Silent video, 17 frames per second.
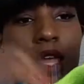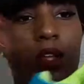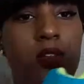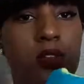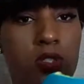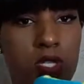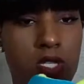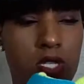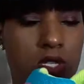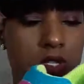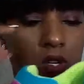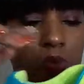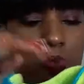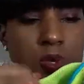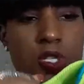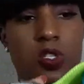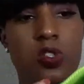And I'll just
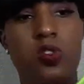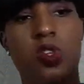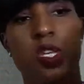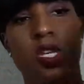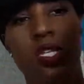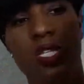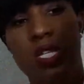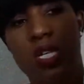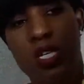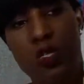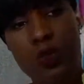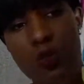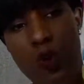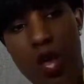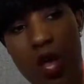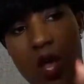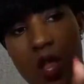insert a picture so you can see it as
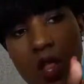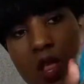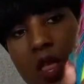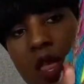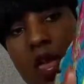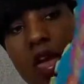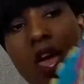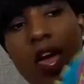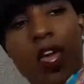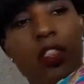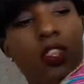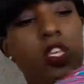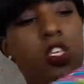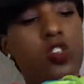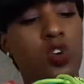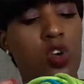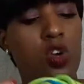well
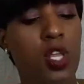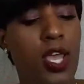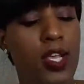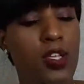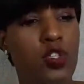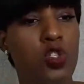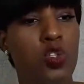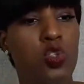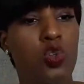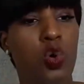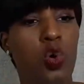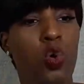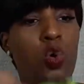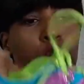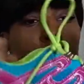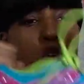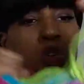and these are like
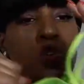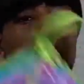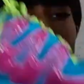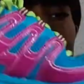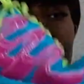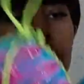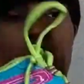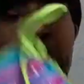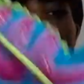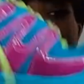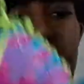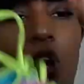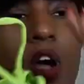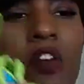so super